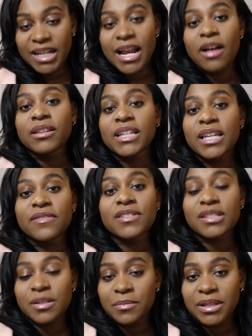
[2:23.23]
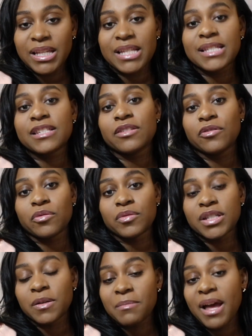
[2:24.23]
and I'll leave some links to
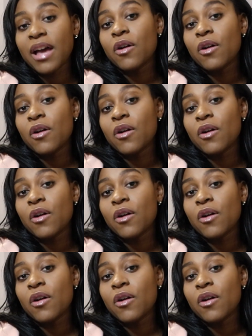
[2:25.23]
some of my